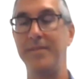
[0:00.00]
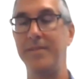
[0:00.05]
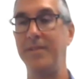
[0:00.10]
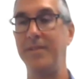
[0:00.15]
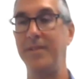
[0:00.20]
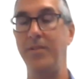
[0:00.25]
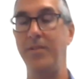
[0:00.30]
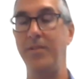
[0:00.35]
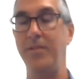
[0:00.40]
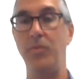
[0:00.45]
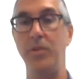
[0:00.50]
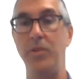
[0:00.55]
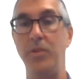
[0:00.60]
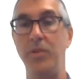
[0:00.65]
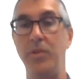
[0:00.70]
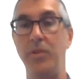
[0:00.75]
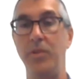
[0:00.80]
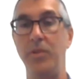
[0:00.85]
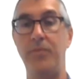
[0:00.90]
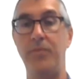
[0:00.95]
you know, really
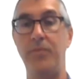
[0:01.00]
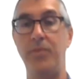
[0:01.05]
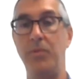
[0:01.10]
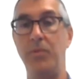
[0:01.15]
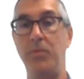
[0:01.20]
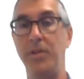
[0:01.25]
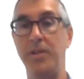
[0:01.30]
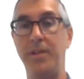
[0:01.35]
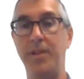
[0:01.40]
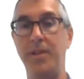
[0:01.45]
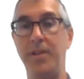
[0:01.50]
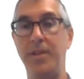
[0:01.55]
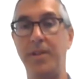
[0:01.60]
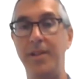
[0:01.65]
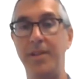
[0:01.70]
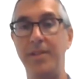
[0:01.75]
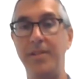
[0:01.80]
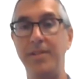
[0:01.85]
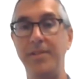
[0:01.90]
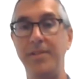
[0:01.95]
frequent kind
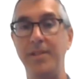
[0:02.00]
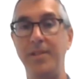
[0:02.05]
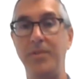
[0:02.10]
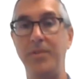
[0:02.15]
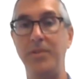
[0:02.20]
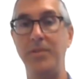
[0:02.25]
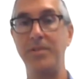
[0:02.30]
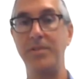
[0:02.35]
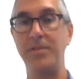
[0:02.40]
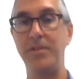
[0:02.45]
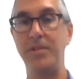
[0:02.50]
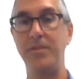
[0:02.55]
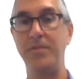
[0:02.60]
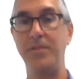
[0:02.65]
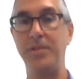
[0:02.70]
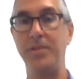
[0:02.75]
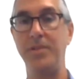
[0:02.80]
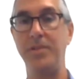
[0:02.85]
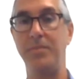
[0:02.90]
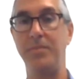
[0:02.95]
of continuous
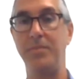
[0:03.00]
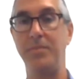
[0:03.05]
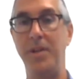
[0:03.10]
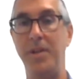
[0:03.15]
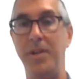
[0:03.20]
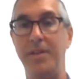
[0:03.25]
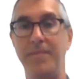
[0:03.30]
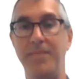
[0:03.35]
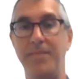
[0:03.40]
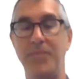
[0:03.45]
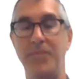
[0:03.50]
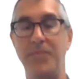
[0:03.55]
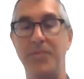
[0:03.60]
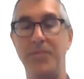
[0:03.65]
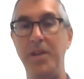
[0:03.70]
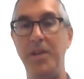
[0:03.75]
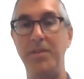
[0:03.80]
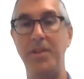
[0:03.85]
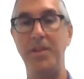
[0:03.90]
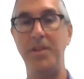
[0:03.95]
service to make to
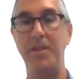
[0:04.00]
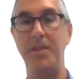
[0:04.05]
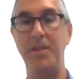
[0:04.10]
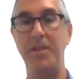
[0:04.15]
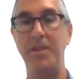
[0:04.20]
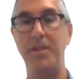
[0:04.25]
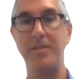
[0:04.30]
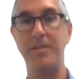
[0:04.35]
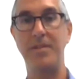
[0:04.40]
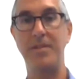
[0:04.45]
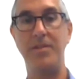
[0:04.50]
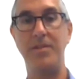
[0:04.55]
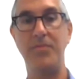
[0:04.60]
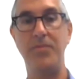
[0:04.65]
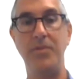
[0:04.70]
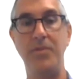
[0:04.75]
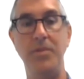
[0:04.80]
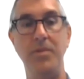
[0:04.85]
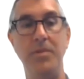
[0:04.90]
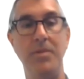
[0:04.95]
make that
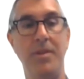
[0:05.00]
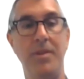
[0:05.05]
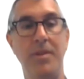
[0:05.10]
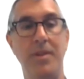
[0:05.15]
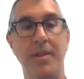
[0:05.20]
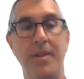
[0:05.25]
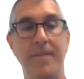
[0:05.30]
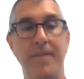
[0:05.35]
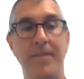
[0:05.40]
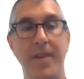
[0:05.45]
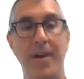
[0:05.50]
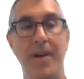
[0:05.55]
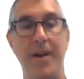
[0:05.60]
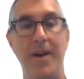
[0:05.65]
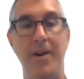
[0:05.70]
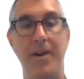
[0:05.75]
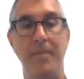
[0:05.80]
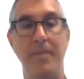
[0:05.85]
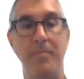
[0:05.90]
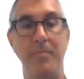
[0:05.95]
successful.
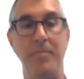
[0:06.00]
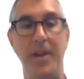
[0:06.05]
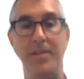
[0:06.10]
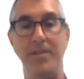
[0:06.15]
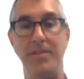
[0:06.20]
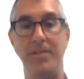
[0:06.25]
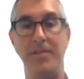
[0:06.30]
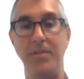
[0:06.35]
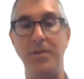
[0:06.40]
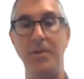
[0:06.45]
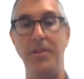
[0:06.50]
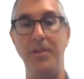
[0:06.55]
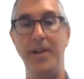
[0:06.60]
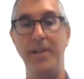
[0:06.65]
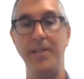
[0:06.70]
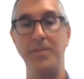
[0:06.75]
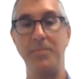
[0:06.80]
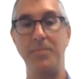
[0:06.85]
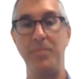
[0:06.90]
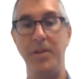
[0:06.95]
Um, but I do know
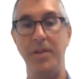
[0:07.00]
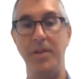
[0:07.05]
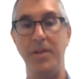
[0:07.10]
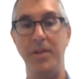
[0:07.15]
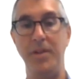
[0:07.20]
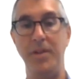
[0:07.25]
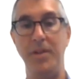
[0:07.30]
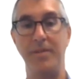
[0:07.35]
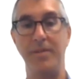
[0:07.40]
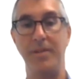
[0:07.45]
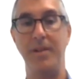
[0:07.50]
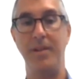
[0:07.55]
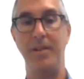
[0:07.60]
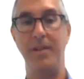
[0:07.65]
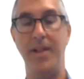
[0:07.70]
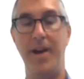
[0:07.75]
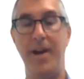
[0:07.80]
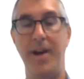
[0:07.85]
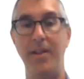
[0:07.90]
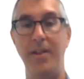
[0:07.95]
that's been a
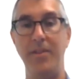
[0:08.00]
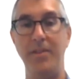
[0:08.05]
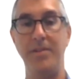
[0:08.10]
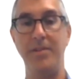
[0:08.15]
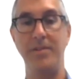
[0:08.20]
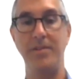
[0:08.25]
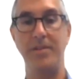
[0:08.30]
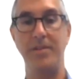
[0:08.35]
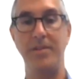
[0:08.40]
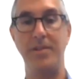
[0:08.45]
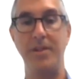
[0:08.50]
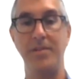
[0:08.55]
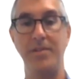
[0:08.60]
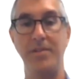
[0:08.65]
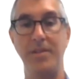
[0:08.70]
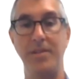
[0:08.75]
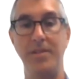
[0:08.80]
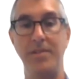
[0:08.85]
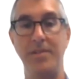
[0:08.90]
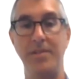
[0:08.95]
lot of the
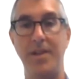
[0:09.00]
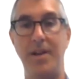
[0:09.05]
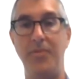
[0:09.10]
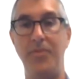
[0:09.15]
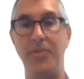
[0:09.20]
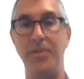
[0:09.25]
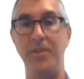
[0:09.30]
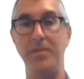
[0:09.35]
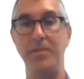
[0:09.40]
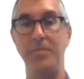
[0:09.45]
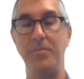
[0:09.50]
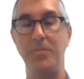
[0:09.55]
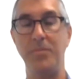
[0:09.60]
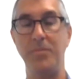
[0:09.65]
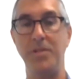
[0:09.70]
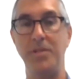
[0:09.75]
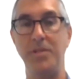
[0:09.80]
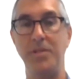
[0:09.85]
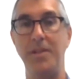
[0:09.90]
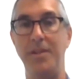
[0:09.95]
discussion in Southeast
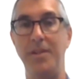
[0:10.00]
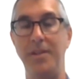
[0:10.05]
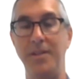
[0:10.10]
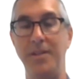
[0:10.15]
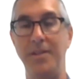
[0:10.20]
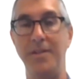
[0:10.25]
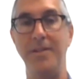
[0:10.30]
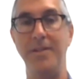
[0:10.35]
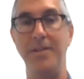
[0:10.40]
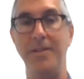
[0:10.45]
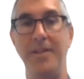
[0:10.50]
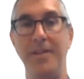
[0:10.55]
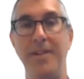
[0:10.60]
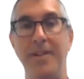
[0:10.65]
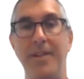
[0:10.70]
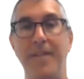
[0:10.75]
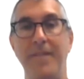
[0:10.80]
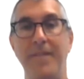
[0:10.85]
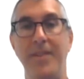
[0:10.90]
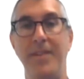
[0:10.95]
Michigan, and
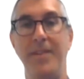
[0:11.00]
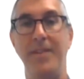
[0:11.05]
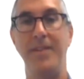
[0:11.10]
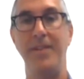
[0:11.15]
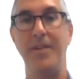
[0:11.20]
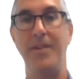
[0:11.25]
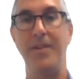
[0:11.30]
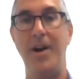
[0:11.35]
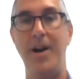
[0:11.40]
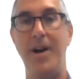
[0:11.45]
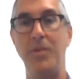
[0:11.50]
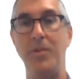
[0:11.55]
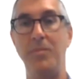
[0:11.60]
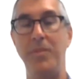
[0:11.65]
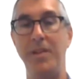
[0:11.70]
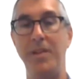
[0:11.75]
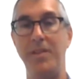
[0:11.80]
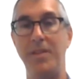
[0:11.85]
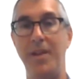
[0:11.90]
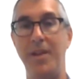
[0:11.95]
you know how do we
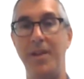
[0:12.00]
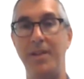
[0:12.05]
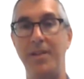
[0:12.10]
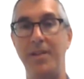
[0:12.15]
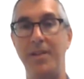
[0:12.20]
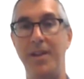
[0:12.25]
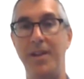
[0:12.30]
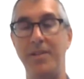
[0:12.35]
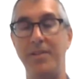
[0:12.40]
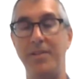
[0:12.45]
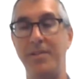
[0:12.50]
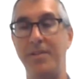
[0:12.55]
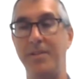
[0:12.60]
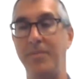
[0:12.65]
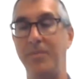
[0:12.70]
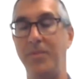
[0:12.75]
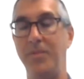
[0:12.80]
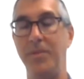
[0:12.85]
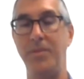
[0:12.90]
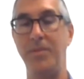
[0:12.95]
make that
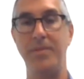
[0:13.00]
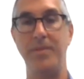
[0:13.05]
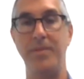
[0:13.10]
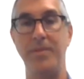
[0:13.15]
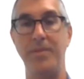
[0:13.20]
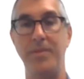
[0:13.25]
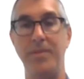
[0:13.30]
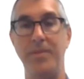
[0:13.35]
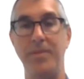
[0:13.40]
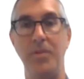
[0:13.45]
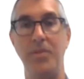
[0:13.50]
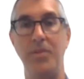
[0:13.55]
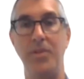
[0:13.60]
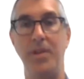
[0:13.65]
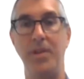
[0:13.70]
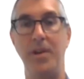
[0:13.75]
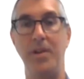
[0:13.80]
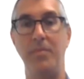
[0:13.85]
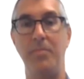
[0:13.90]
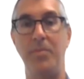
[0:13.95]
connection with with the
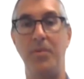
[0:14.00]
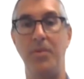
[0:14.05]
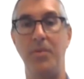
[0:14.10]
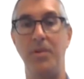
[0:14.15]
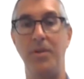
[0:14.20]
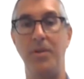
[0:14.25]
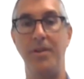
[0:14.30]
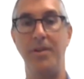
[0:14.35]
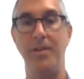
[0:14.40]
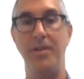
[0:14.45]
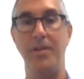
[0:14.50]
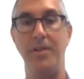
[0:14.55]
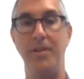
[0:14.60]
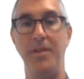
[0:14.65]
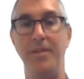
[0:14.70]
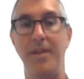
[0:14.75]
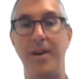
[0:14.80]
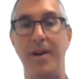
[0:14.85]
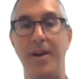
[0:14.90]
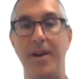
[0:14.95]
airport, and
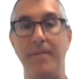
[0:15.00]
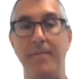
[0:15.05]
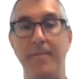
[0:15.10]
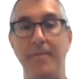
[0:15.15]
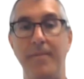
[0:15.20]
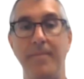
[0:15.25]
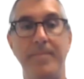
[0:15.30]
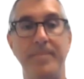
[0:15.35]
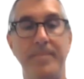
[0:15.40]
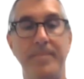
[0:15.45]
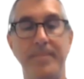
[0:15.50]
um,